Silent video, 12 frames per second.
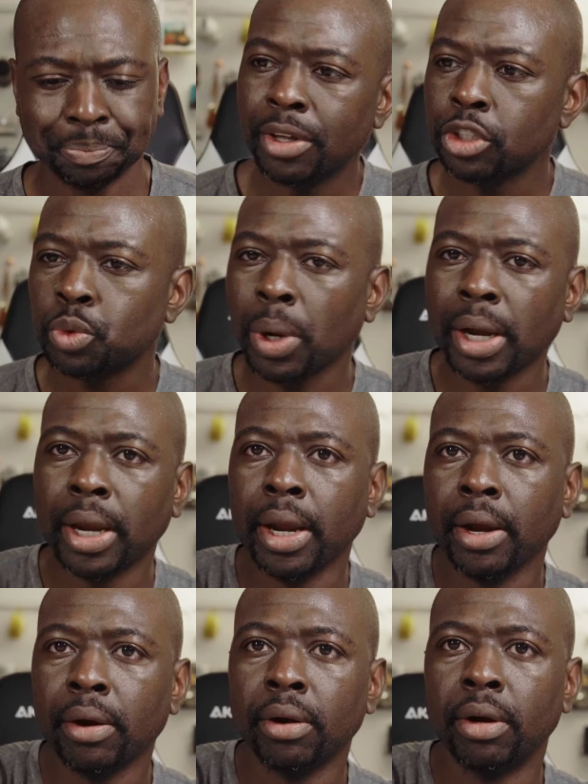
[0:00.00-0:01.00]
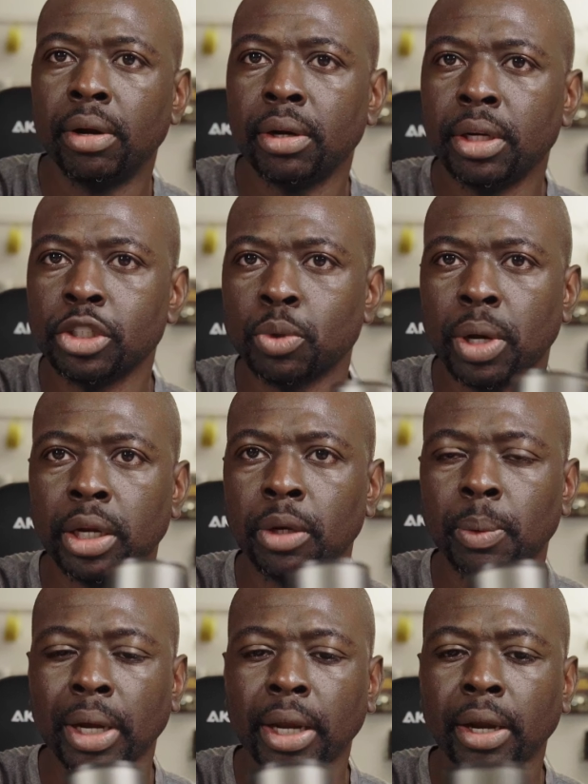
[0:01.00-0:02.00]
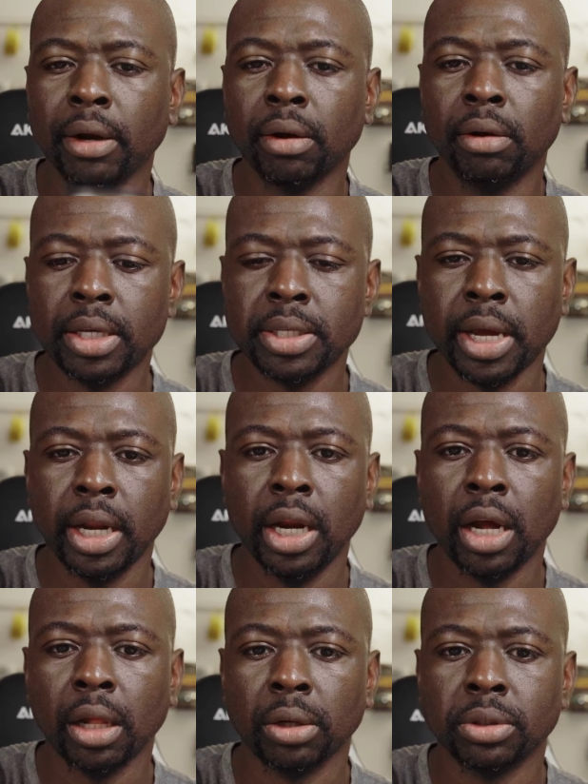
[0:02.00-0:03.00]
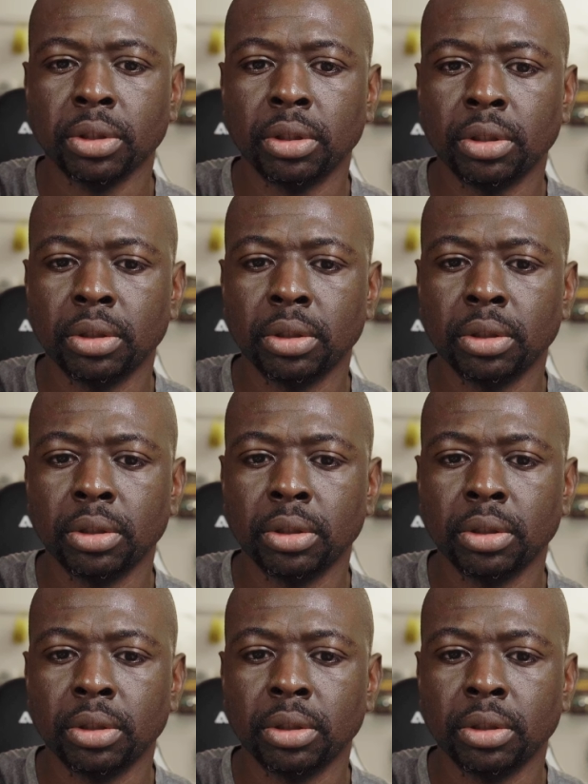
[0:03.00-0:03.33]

This right here, this grinder right here is $80.